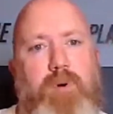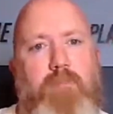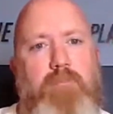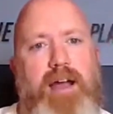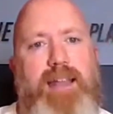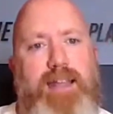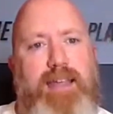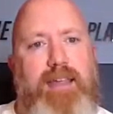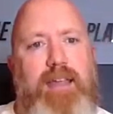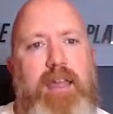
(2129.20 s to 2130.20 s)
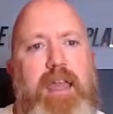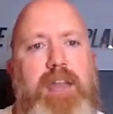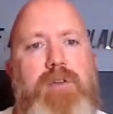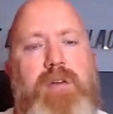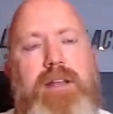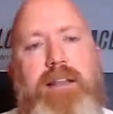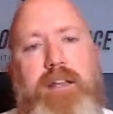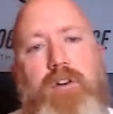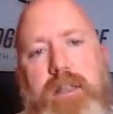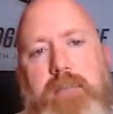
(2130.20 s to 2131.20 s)
up more money, and you can
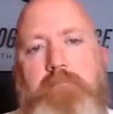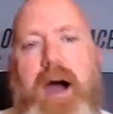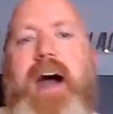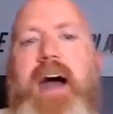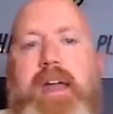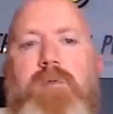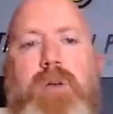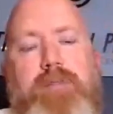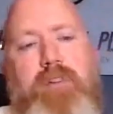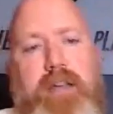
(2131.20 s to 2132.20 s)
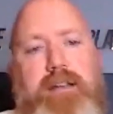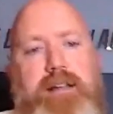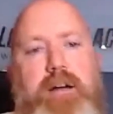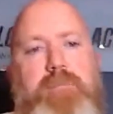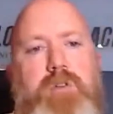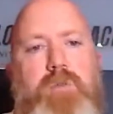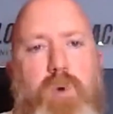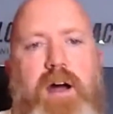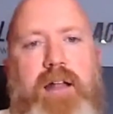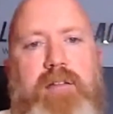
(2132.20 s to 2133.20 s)
literally buy whatever income you
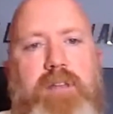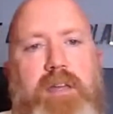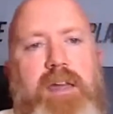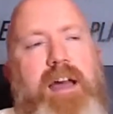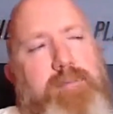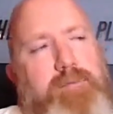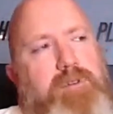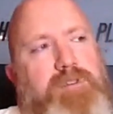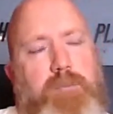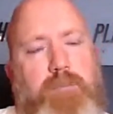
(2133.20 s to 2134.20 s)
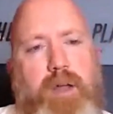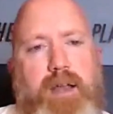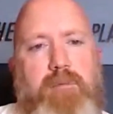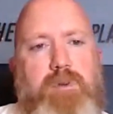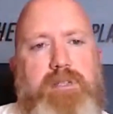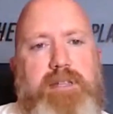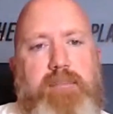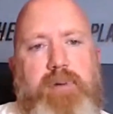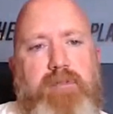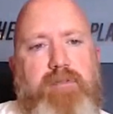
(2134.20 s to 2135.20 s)
want up to a certain point. And once you
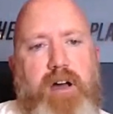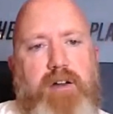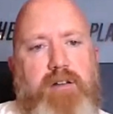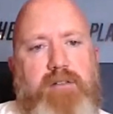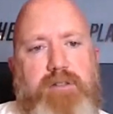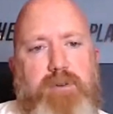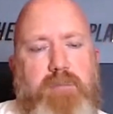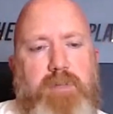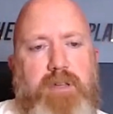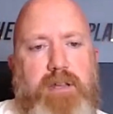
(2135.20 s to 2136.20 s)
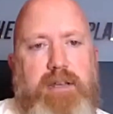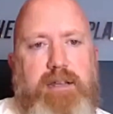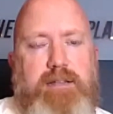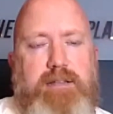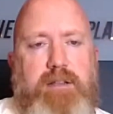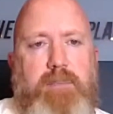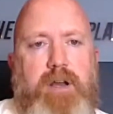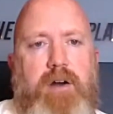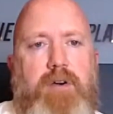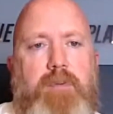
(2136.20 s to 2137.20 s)
get above 100, 200 million, it gets a little
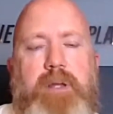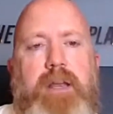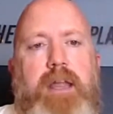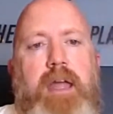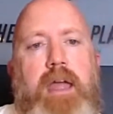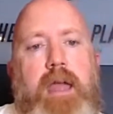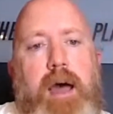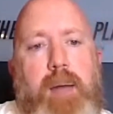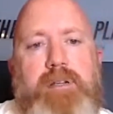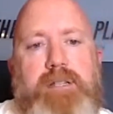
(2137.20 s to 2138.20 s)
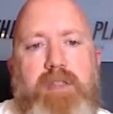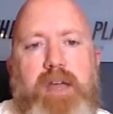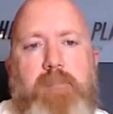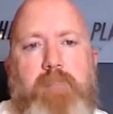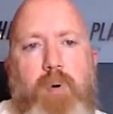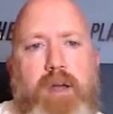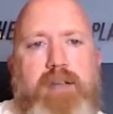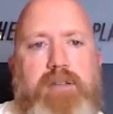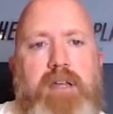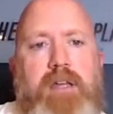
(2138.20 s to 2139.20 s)
bit harder. But up until that
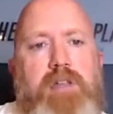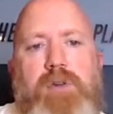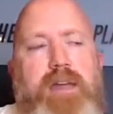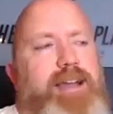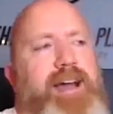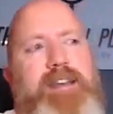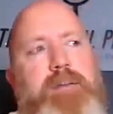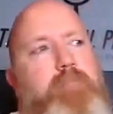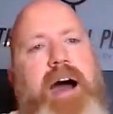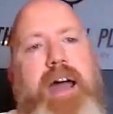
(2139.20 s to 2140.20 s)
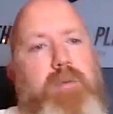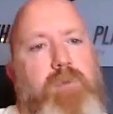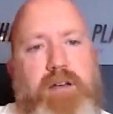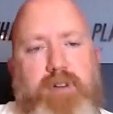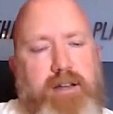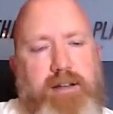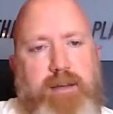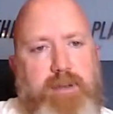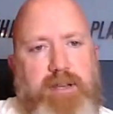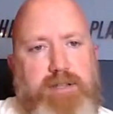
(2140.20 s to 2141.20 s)
point, you can kind of buy whatever
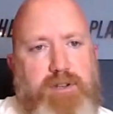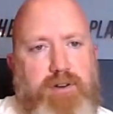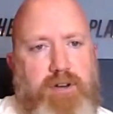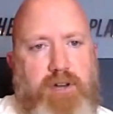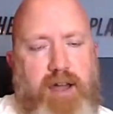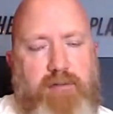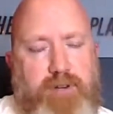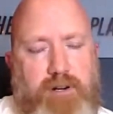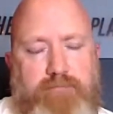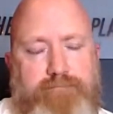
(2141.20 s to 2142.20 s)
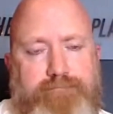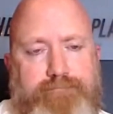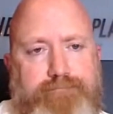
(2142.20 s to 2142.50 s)
income it is you're after.